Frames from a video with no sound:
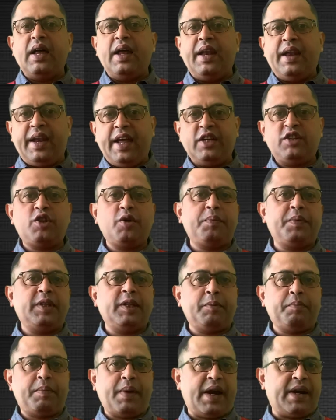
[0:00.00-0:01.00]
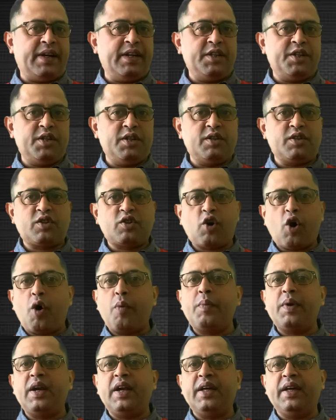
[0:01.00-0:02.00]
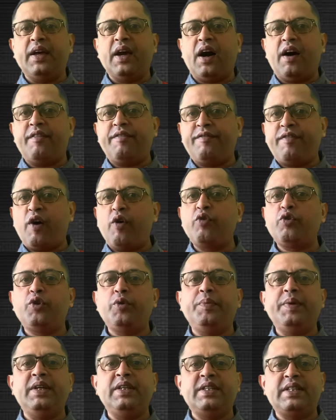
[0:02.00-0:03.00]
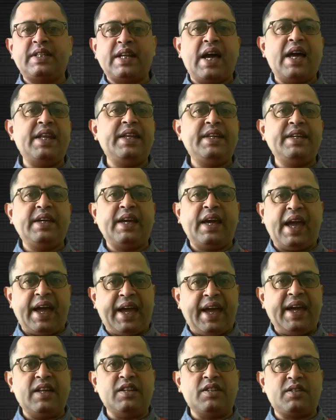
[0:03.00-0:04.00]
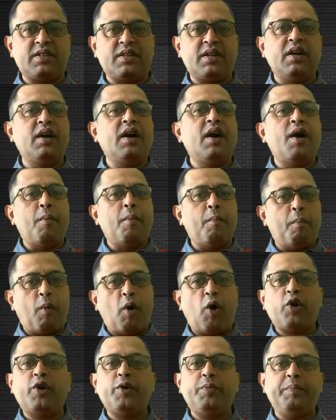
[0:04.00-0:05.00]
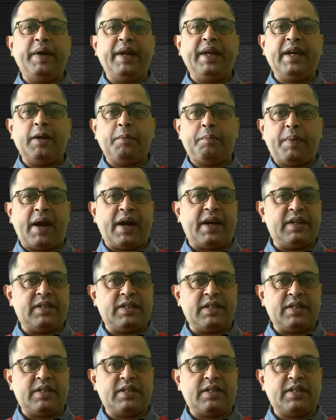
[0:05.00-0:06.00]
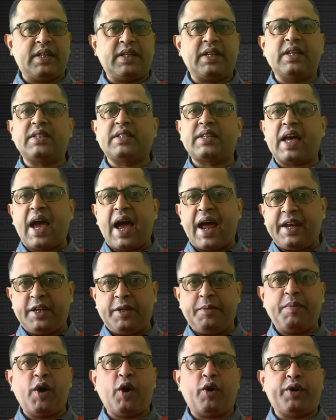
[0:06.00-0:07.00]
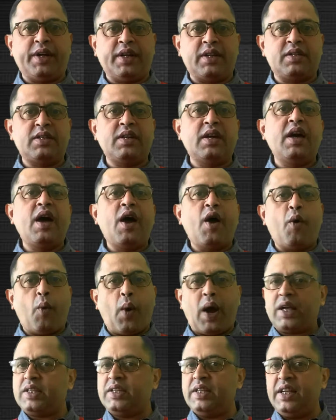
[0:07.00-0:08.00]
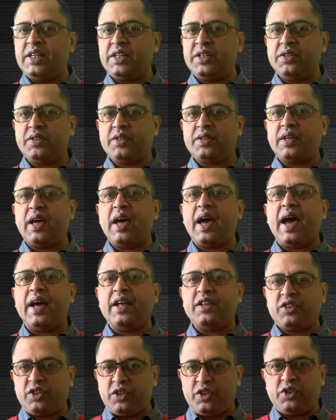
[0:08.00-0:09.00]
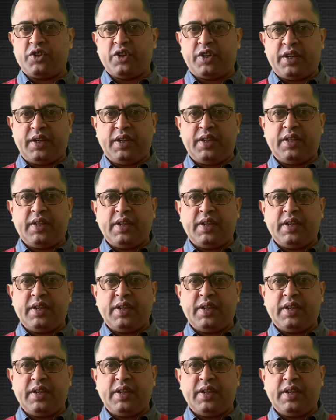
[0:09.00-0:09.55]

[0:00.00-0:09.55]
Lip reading: Naturopathic practitioners commonly are found to be standing against modern medical practices such as antibiotics, vaccinations, and surgery.